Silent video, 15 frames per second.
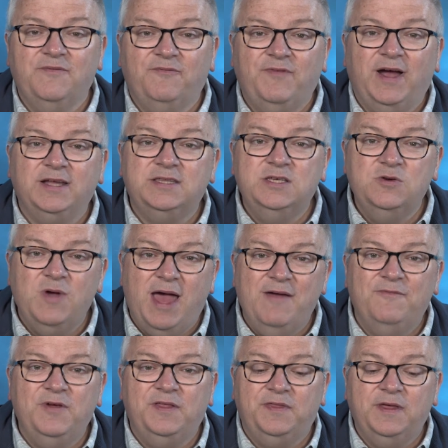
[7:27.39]
In fact, do
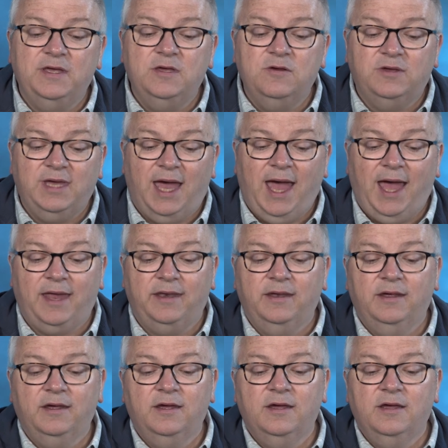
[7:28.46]
everything you can
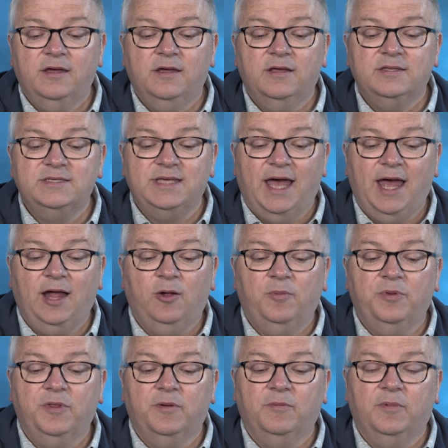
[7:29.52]
to
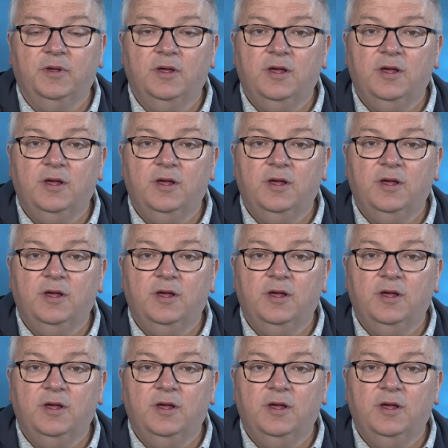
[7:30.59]
help them.